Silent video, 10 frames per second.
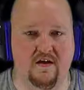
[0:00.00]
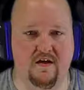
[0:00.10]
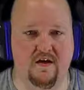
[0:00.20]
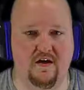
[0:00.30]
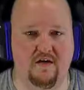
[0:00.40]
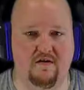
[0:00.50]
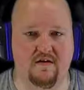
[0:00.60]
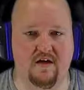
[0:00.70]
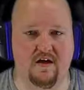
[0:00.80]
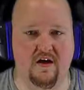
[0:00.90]
oh
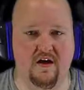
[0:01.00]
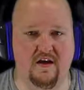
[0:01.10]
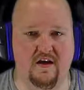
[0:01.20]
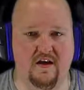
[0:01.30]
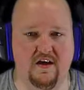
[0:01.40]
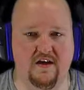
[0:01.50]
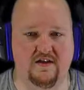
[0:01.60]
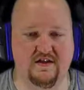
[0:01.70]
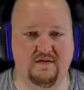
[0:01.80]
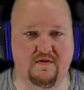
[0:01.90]
god, it
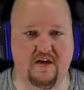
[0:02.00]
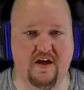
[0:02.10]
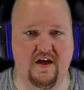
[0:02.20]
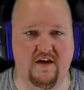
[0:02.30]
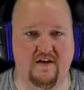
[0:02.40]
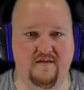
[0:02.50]
is you again.